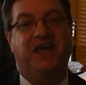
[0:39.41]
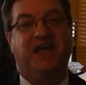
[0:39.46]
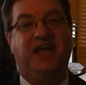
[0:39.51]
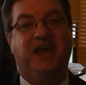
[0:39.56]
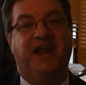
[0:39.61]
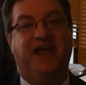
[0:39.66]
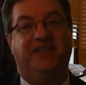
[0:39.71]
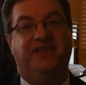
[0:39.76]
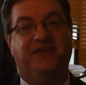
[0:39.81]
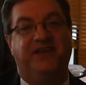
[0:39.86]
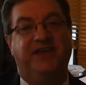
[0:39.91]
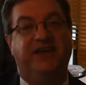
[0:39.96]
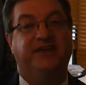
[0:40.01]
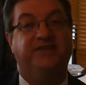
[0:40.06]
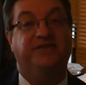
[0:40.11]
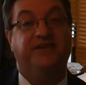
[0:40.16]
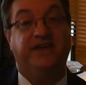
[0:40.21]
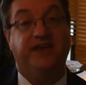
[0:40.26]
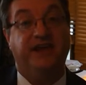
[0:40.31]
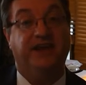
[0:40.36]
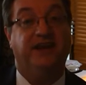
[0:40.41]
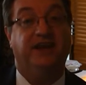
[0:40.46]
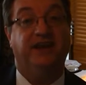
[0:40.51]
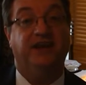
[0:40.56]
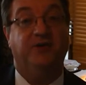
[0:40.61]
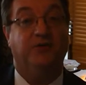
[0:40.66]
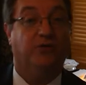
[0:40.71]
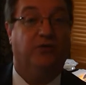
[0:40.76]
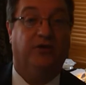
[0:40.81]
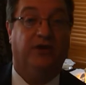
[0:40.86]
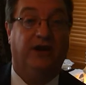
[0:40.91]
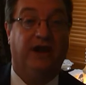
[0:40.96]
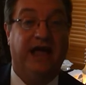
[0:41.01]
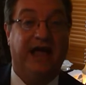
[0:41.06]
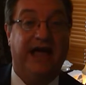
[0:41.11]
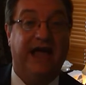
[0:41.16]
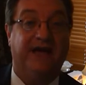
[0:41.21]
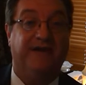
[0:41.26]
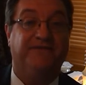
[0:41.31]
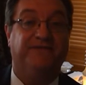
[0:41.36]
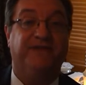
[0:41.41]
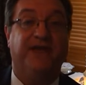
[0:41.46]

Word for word: and I think if Kennedy were alive,